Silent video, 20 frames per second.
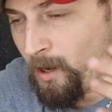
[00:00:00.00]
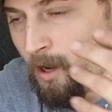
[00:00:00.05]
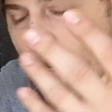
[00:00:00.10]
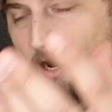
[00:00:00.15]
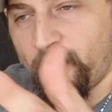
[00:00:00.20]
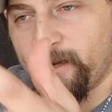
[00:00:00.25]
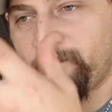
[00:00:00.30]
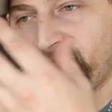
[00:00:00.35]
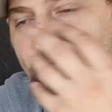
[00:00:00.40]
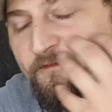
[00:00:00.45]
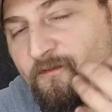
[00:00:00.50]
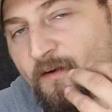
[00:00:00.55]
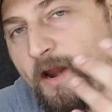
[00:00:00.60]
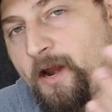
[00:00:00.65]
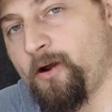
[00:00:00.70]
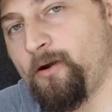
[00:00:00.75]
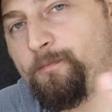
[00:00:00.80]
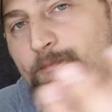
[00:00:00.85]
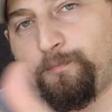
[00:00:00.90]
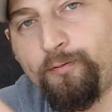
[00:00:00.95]

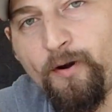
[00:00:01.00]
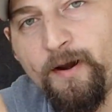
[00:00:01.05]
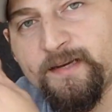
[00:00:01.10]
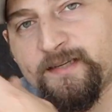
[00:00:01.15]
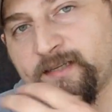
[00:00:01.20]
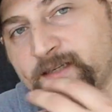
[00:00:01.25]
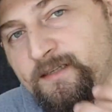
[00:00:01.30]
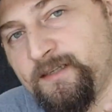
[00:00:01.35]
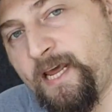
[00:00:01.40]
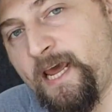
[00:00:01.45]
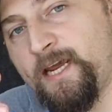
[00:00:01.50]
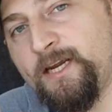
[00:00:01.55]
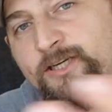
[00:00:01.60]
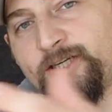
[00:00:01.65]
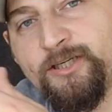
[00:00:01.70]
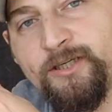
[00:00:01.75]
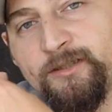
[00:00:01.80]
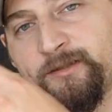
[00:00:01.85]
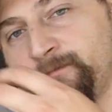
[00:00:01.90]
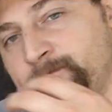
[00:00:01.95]
unfair
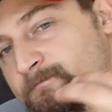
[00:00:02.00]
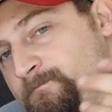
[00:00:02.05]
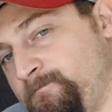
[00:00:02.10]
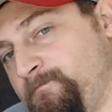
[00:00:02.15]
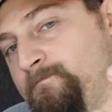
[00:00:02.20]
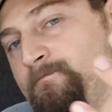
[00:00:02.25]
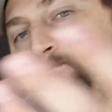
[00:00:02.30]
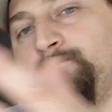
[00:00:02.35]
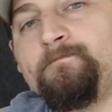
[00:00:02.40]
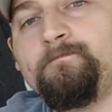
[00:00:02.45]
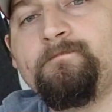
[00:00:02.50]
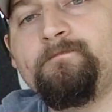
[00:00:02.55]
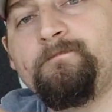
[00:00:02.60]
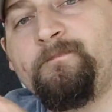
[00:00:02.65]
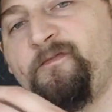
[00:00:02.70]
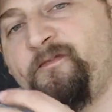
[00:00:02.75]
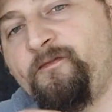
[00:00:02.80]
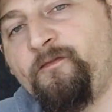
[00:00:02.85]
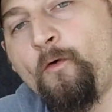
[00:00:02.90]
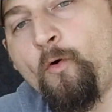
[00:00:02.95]
presentation
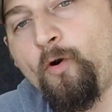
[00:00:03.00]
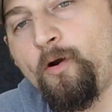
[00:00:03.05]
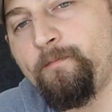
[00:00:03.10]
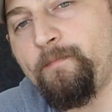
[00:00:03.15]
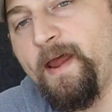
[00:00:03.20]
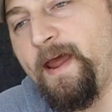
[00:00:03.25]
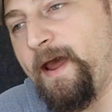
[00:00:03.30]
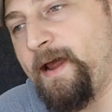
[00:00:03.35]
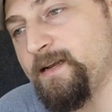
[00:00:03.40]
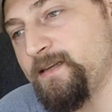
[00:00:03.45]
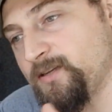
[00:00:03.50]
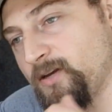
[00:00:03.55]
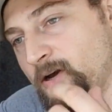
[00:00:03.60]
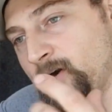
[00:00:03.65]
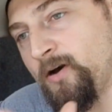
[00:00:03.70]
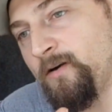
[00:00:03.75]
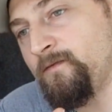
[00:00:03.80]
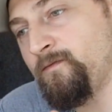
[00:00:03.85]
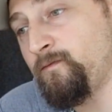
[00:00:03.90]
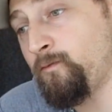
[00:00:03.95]
format
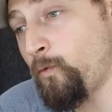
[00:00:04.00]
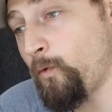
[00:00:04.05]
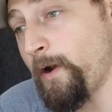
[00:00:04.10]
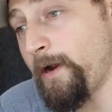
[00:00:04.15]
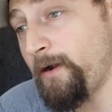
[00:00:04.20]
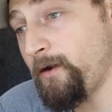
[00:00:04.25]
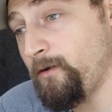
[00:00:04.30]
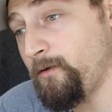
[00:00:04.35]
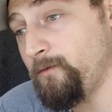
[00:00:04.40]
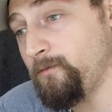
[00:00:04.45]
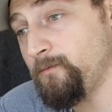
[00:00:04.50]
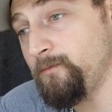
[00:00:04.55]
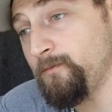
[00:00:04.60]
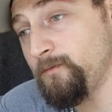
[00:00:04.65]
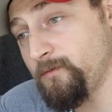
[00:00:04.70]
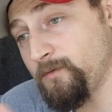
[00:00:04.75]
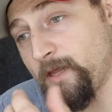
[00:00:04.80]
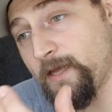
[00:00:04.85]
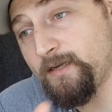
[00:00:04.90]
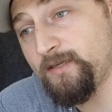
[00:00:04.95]
of where
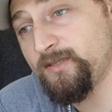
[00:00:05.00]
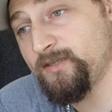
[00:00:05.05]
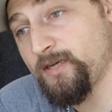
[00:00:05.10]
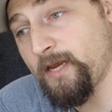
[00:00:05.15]
they